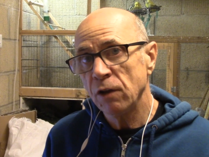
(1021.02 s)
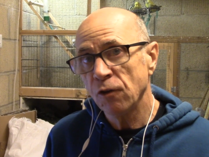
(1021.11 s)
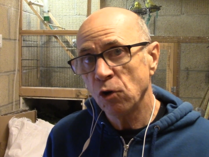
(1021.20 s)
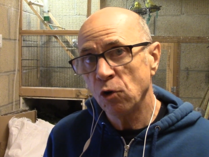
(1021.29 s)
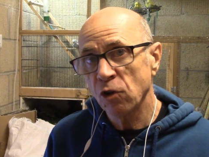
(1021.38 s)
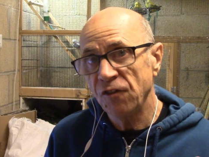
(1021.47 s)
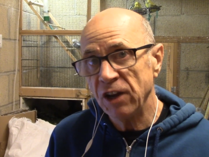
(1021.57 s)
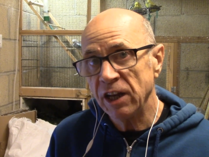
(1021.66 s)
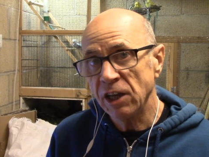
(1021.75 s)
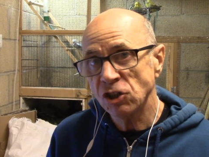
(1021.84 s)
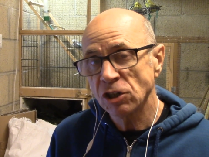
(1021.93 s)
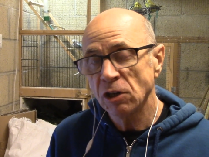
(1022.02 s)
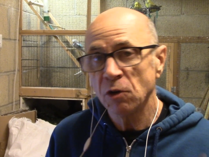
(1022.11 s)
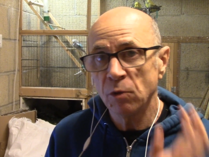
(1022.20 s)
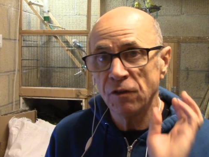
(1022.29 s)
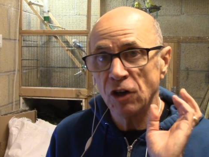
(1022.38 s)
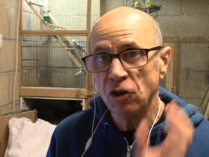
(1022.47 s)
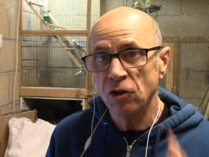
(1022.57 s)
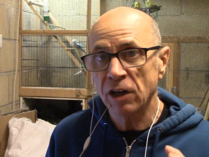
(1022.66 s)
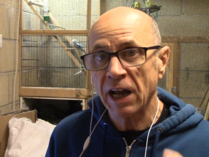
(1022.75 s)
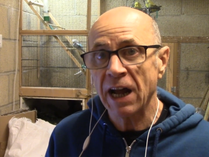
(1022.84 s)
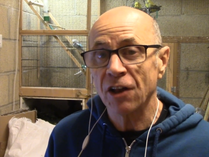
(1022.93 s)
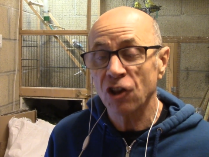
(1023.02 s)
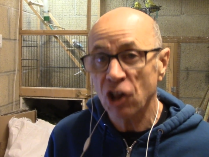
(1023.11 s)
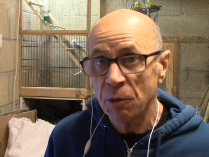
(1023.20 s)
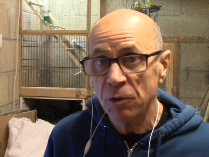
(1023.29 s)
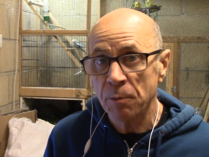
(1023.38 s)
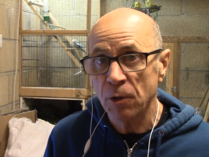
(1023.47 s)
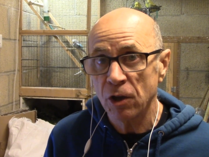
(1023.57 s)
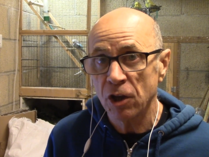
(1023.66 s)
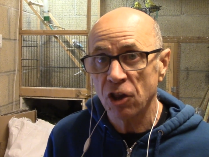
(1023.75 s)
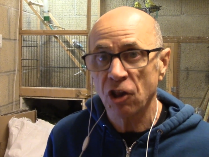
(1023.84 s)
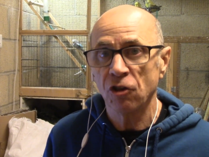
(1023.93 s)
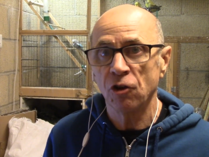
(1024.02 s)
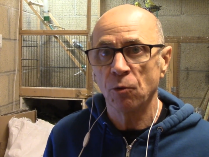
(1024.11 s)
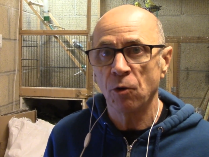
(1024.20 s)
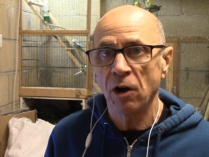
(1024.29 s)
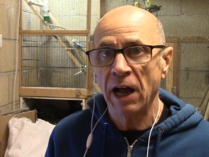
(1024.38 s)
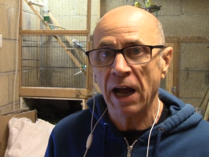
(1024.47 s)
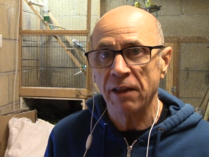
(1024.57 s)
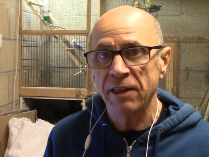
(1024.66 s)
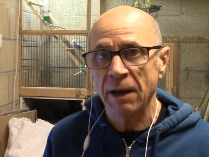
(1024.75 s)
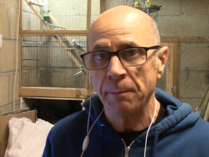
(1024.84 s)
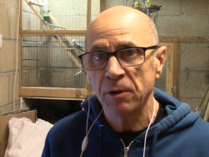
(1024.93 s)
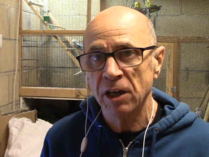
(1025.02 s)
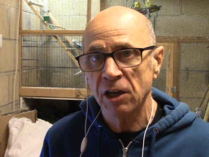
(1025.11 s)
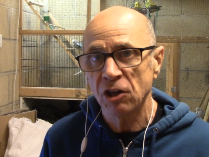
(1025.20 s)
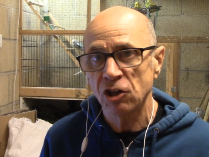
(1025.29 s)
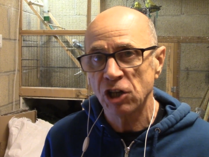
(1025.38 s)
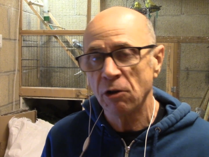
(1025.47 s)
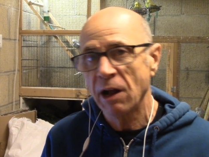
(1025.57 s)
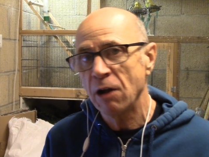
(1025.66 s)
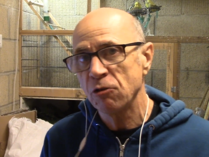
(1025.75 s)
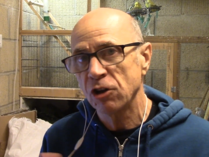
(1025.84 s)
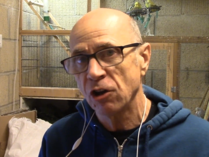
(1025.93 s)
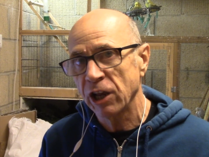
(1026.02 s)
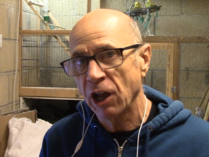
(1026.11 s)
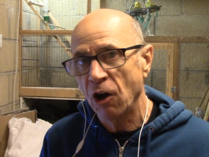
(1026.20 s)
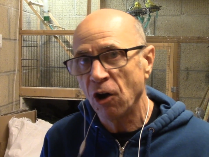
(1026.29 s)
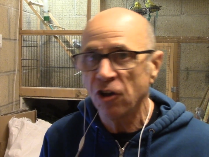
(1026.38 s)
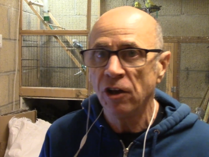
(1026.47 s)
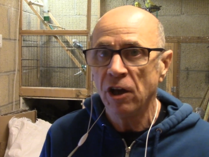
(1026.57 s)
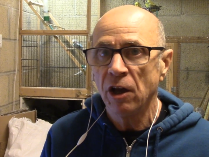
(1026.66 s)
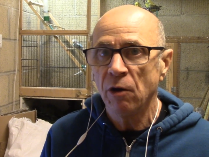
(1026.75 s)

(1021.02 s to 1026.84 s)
of course finish with a look at some of the birds that were at that particular show. How did I get on?